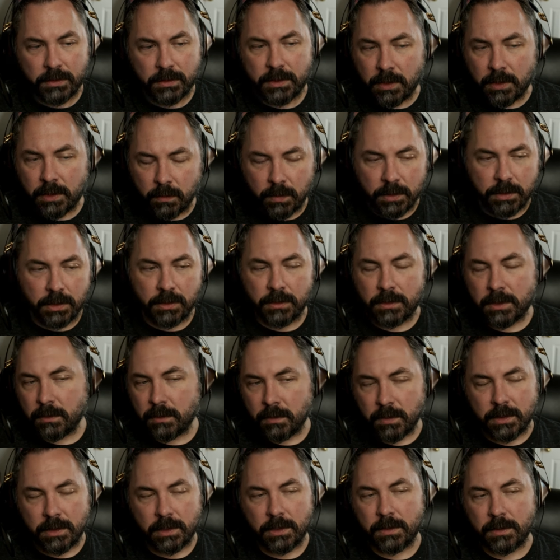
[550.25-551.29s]
and reduced and
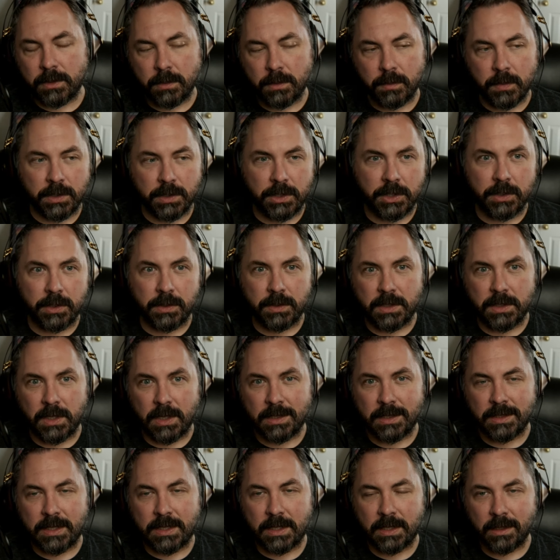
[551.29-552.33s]
reduced and reduced
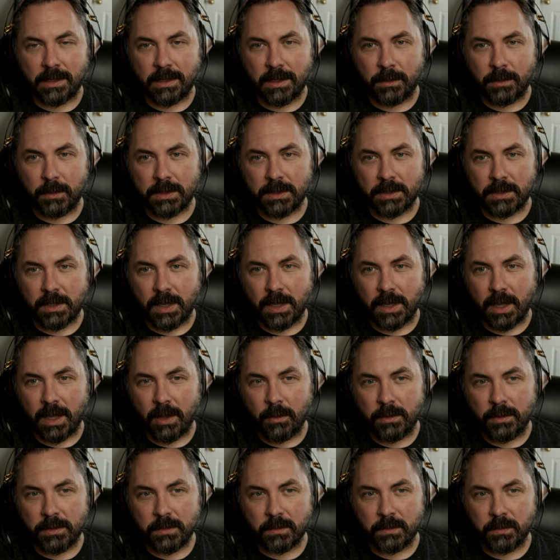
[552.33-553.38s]
until it was like, it
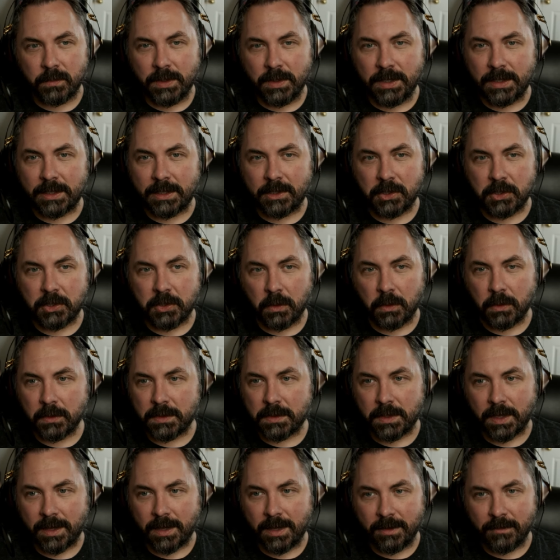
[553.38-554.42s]
was really soul
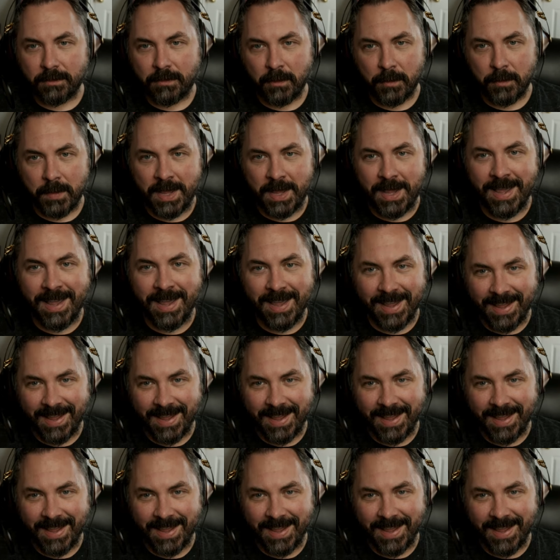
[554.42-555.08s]
sucking for me.